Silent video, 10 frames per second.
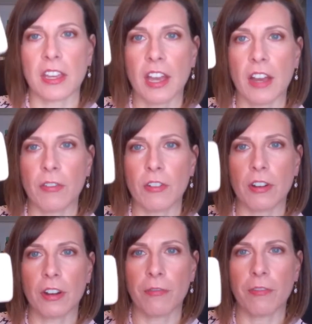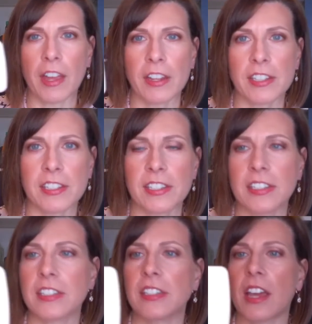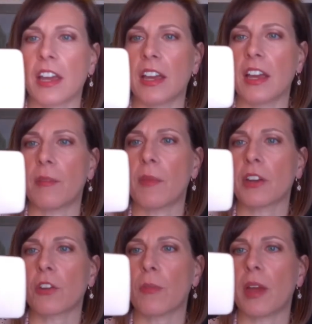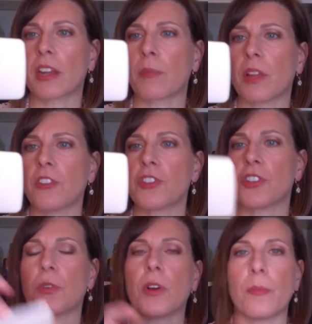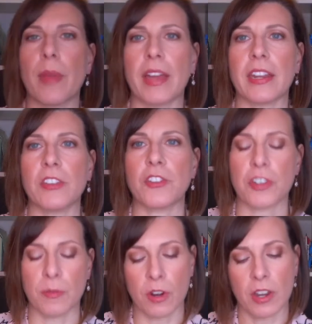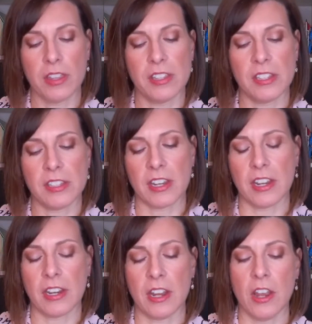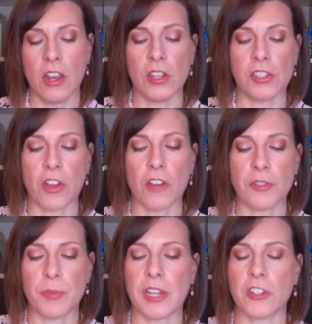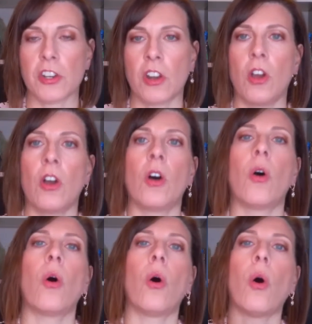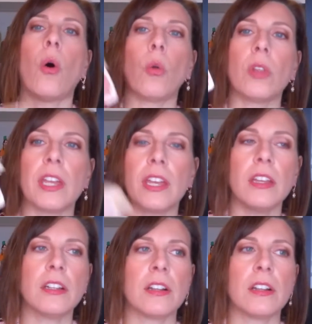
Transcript: Cover FX uh, Monochromatic Blush Duo, Matte and Shimmer, and this is in Soft Peach. Holy